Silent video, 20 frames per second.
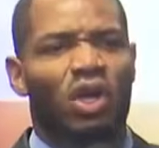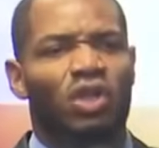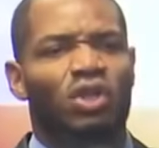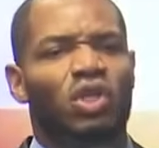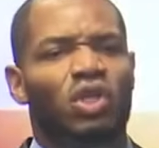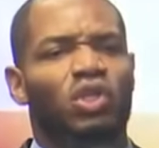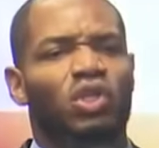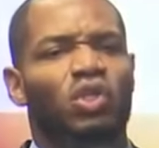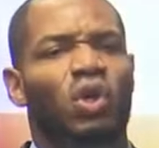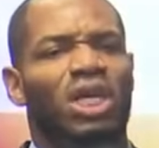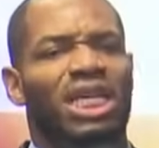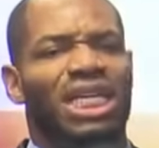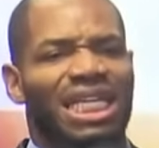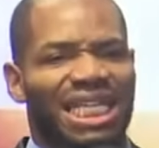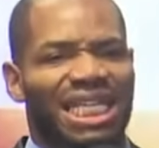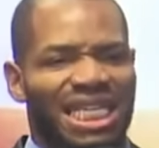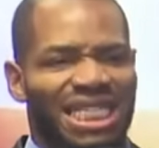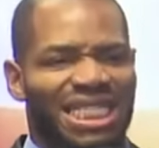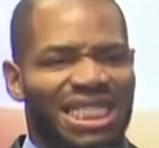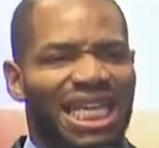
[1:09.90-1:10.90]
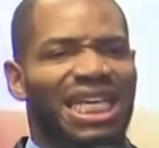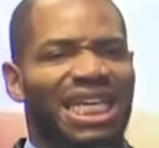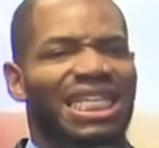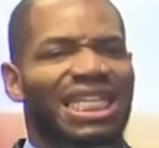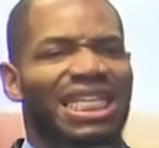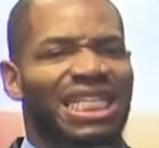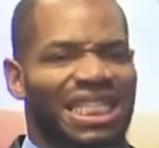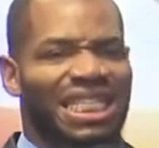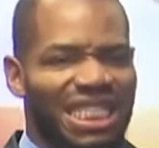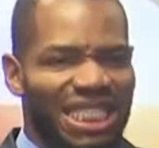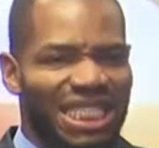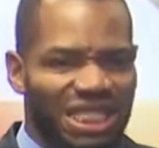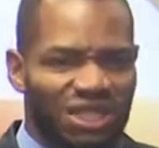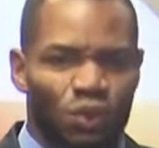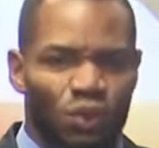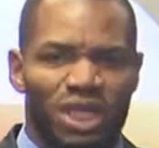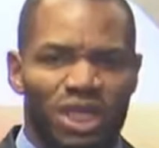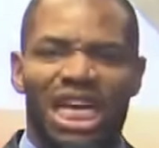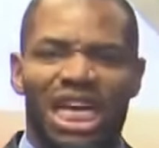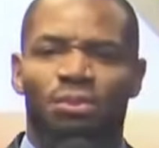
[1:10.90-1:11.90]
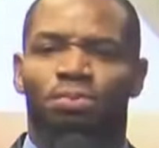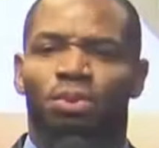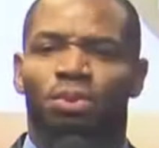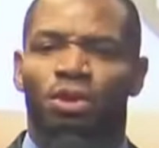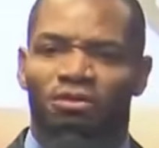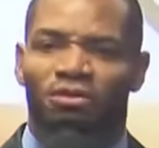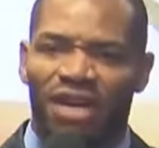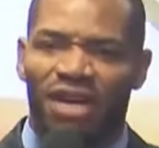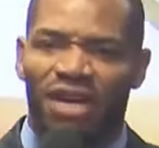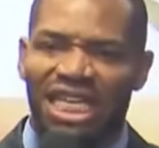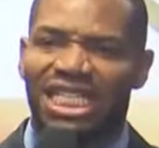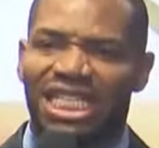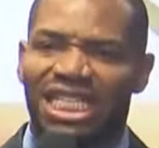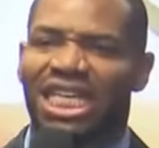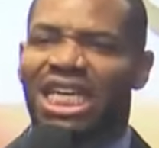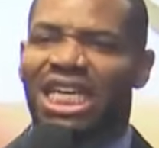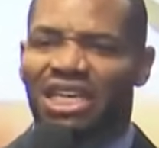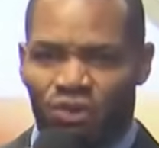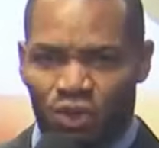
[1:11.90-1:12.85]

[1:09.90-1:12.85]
God does not create anything without providing